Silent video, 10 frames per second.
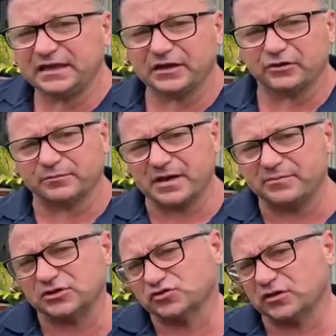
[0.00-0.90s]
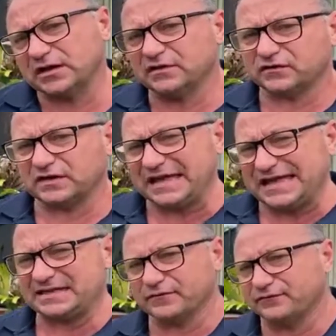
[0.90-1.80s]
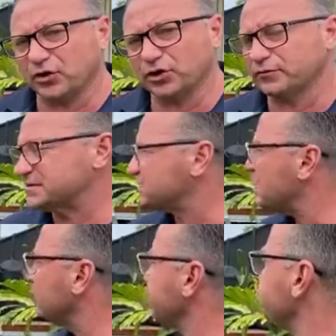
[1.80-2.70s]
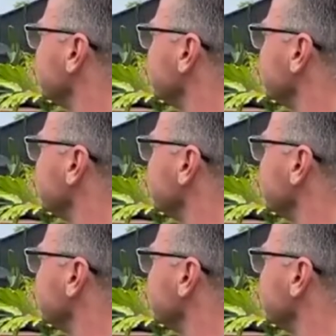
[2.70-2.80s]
here, and it may be tricky to see in the photo itself,